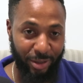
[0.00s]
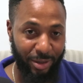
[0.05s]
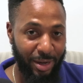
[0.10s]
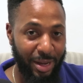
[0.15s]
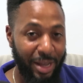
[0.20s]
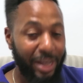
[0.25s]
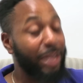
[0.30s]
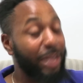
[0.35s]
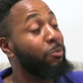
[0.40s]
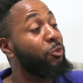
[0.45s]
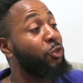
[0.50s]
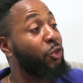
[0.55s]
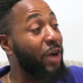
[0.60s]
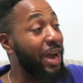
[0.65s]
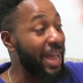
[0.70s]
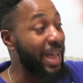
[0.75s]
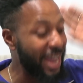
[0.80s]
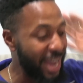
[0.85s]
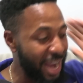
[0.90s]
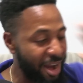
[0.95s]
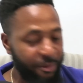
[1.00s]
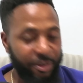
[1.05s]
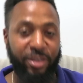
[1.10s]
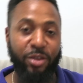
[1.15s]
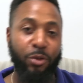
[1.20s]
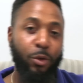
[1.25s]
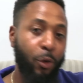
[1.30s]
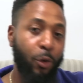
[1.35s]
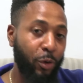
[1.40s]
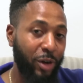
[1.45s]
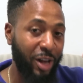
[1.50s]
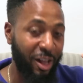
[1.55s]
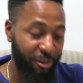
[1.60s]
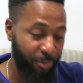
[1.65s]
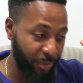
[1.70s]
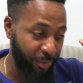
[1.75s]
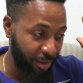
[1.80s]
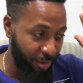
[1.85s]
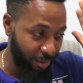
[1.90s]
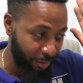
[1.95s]
He try everything what Rudolph Speid
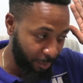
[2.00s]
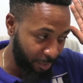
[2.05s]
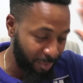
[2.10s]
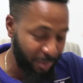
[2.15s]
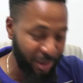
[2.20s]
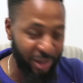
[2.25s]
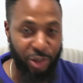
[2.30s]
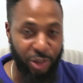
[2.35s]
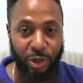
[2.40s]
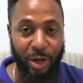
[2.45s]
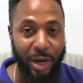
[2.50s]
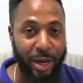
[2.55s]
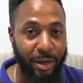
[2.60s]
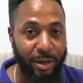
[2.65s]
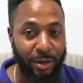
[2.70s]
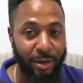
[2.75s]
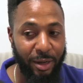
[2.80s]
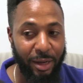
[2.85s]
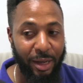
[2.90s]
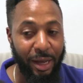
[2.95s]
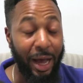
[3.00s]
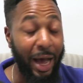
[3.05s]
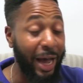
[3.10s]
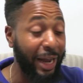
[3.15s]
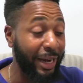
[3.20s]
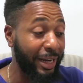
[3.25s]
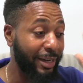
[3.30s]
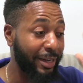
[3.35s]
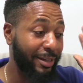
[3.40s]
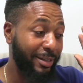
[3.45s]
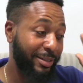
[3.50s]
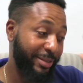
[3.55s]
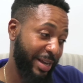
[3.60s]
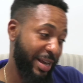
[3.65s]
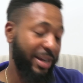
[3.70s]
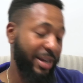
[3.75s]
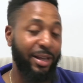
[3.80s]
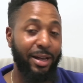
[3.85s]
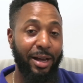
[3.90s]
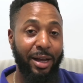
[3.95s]
try. And
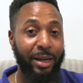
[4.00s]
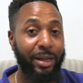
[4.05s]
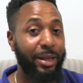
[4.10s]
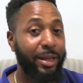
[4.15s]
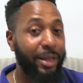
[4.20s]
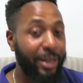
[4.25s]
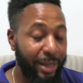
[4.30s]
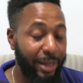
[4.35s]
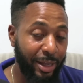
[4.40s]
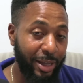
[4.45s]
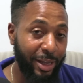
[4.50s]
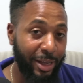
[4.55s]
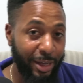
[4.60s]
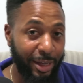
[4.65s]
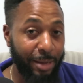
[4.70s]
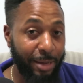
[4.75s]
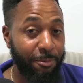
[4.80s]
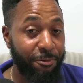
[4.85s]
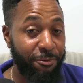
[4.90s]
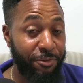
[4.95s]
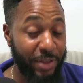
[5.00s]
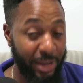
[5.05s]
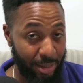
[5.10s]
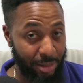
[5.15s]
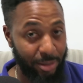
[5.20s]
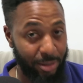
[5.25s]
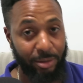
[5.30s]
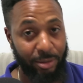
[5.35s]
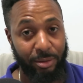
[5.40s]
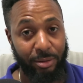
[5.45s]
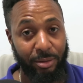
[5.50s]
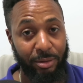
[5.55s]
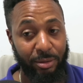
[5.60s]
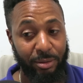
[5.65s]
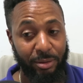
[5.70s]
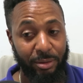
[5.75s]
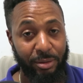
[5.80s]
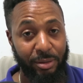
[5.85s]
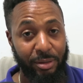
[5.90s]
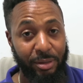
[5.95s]
technically, he fail.
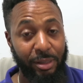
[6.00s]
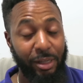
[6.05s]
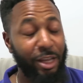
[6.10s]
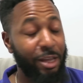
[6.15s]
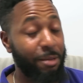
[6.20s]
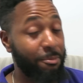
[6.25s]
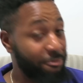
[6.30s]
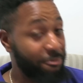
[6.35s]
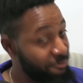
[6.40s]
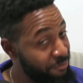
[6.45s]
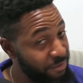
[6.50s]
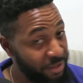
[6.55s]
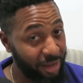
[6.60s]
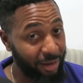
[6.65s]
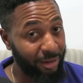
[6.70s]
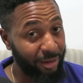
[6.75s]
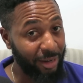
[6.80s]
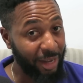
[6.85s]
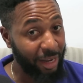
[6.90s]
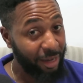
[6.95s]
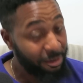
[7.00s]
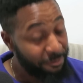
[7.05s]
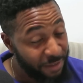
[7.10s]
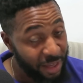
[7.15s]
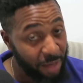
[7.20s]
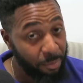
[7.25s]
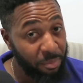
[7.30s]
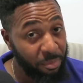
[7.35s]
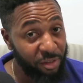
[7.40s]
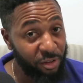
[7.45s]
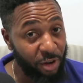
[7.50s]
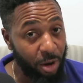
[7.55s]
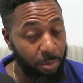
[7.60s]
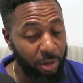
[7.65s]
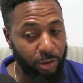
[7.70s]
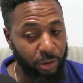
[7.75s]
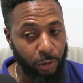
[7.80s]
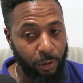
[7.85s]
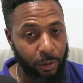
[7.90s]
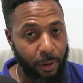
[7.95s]
Fail miserably too.
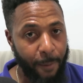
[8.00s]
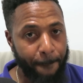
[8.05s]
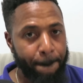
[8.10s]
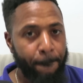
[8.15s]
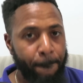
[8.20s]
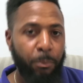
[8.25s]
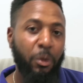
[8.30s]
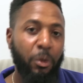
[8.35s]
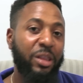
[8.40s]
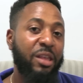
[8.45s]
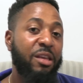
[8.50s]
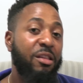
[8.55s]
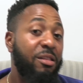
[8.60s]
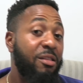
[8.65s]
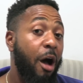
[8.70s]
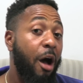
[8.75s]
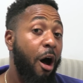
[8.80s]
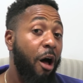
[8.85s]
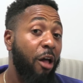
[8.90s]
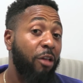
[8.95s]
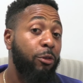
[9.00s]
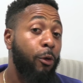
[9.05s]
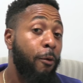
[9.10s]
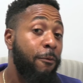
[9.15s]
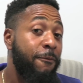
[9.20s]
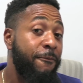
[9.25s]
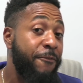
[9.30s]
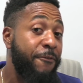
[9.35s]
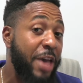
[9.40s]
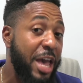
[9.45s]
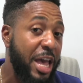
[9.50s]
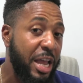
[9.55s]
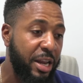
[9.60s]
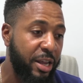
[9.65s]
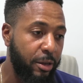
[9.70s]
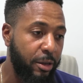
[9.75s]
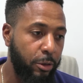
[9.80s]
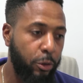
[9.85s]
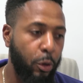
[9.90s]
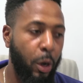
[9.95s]
But he's also failing
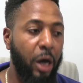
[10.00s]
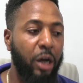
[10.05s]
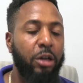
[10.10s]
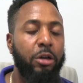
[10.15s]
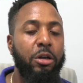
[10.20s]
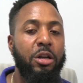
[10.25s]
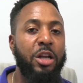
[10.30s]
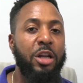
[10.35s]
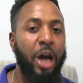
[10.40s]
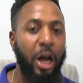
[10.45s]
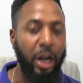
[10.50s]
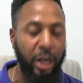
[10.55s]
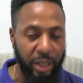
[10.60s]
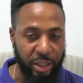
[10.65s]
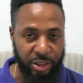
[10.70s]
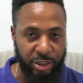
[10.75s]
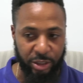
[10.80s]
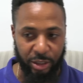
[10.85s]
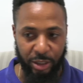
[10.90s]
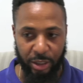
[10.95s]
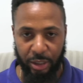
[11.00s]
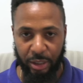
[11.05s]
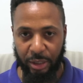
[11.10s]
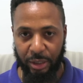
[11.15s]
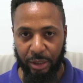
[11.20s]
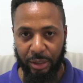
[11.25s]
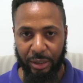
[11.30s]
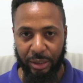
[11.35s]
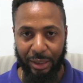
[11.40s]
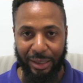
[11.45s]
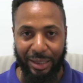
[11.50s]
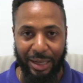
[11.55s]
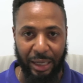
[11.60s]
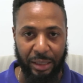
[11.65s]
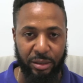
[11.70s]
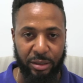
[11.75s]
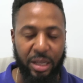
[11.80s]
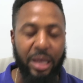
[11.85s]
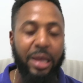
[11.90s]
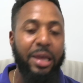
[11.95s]
to acknowledge that
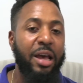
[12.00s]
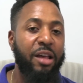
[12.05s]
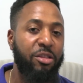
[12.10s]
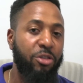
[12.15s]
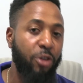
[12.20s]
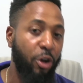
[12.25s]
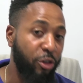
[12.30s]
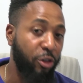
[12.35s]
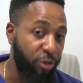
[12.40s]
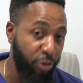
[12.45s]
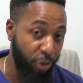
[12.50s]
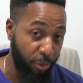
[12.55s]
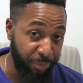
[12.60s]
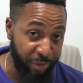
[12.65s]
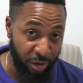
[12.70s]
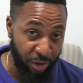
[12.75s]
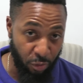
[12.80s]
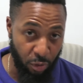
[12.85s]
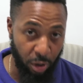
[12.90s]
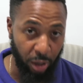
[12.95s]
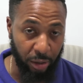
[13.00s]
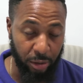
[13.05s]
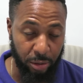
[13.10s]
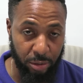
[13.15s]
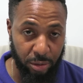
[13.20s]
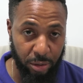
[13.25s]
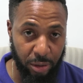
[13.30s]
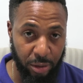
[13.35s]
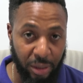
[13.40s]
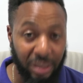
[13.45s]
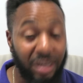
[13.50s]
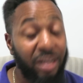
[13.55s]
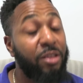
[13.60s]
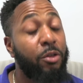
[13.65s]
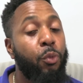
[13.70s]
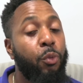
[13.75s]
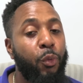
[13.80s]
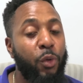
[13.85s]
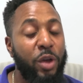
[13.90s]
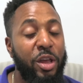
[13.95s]
he has done something wrong. That's the
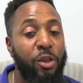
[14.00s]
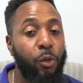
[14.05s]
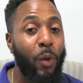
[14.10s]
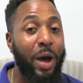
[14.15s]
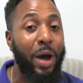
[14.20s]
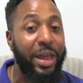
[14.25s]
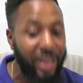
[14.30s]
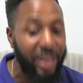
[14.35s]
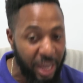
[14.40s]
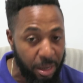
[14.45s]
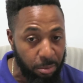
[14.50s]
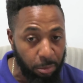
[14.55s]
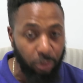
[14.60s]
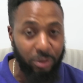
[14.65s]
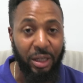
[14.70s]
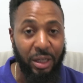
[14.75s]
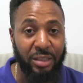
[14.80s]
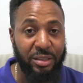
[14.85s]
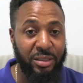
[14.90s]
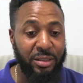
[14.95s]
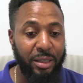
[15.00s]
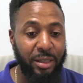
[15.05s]
reason why he came out and said,